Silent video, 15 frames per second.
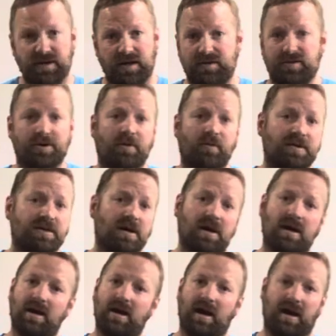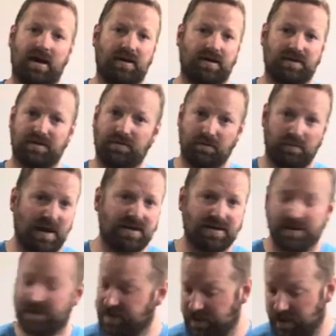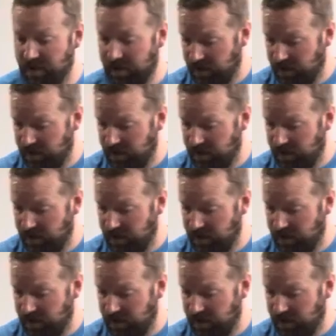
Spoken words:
as drummers, as bassists,